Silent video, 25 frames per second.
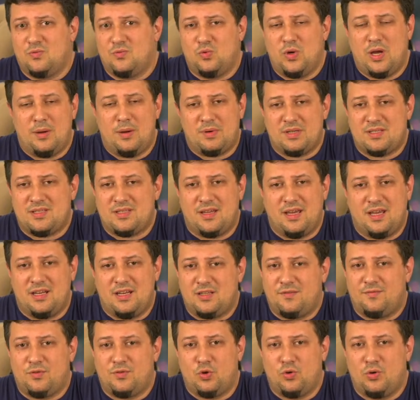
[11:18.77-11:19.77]
We appreciate
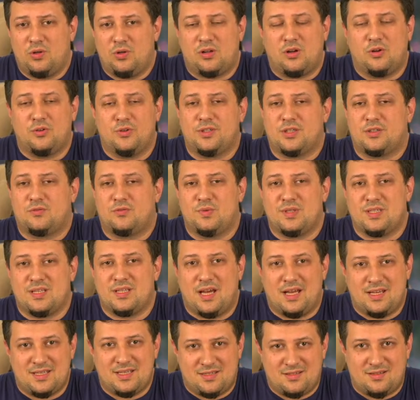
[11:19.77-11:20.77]
if you will contact with
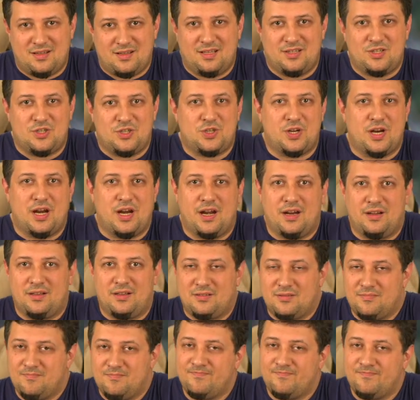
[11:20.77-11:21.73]
us and share it.